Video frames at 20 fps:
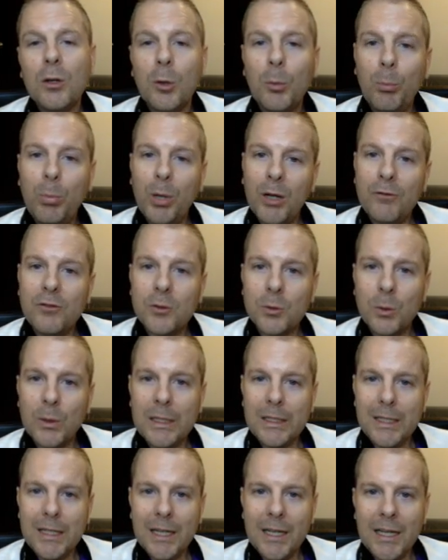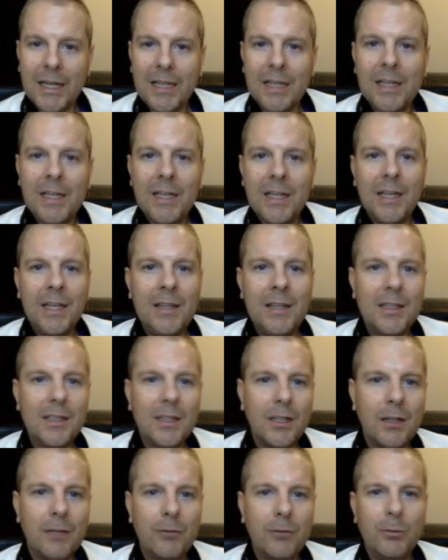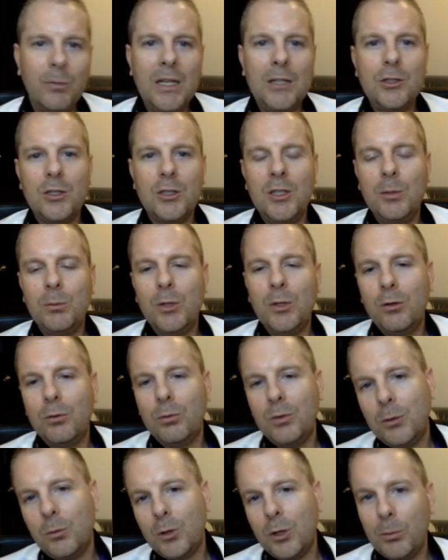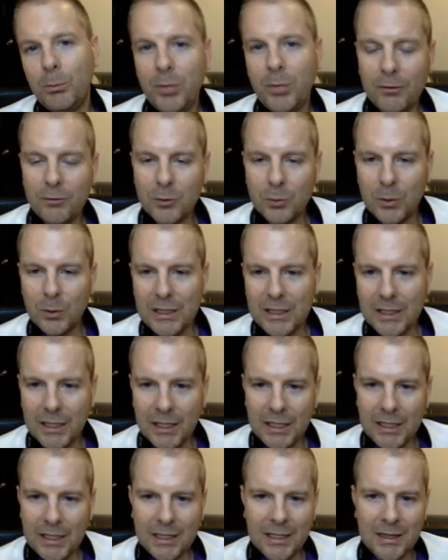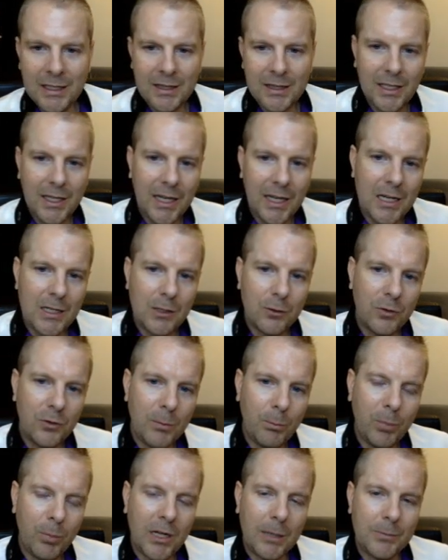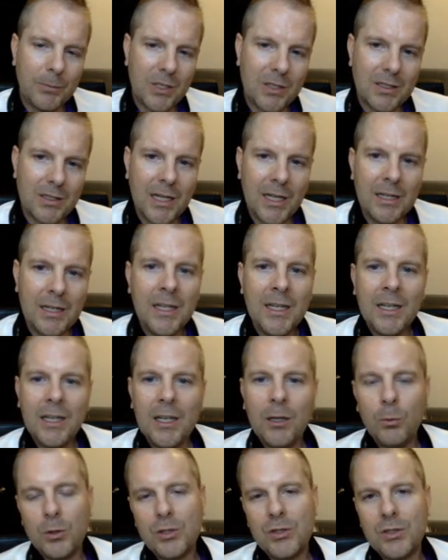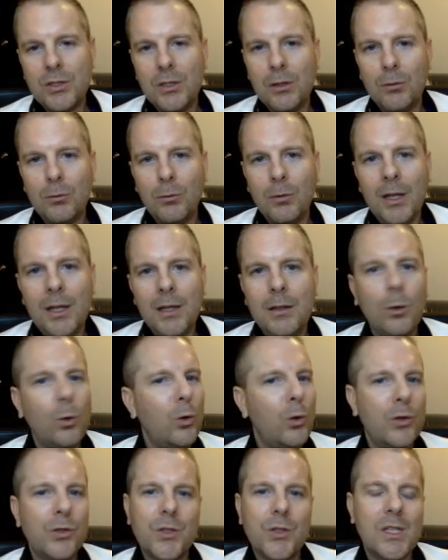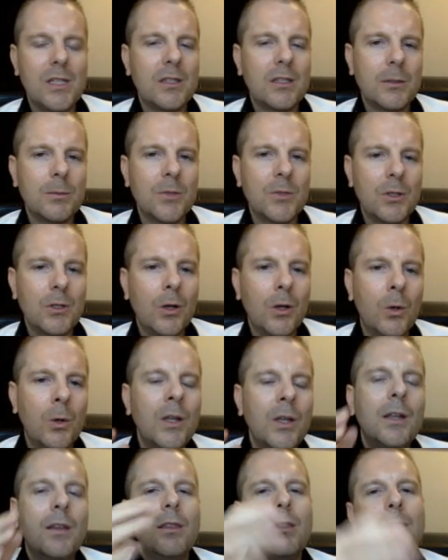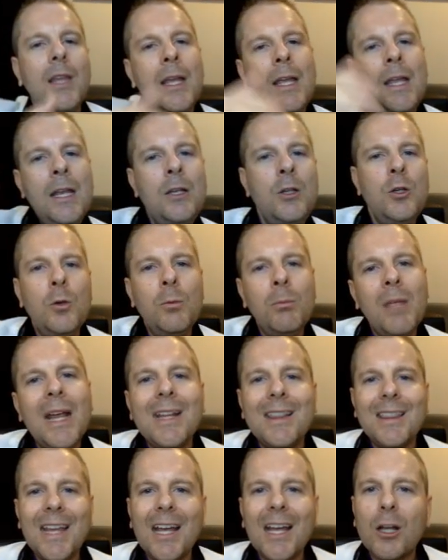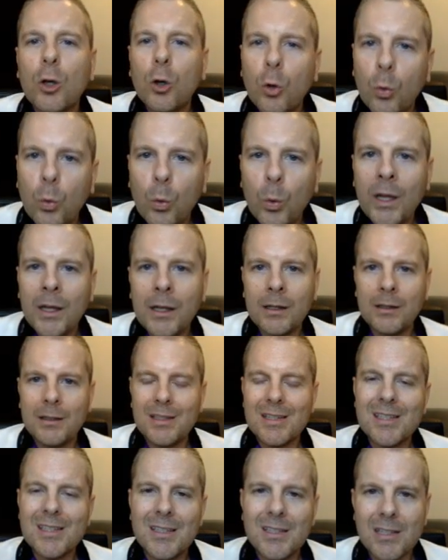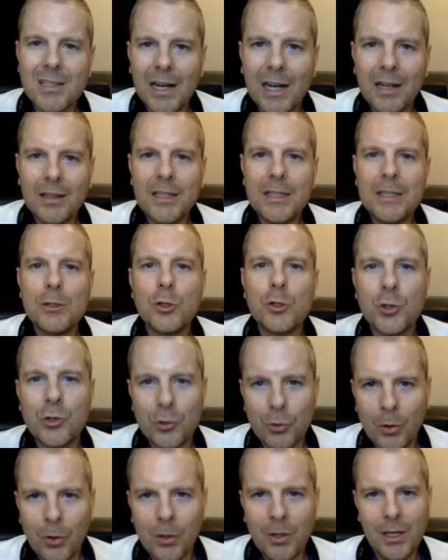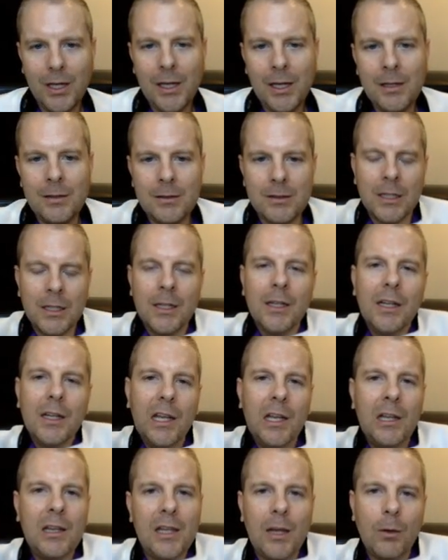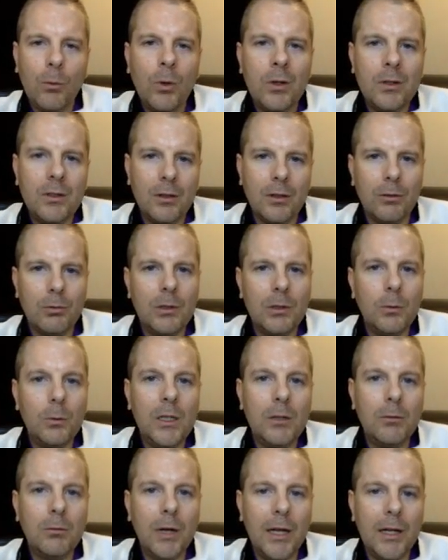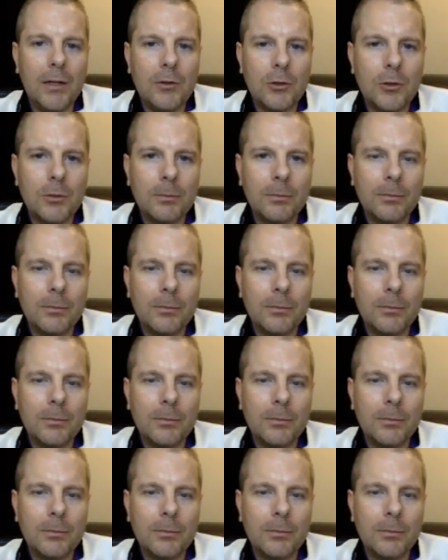above twenty K, and then confirmation number three, we're above twenty K, and then the H V pops its head, and we're still red, all systems go. Then you make that quick, solid, strong gains in that one to three week range.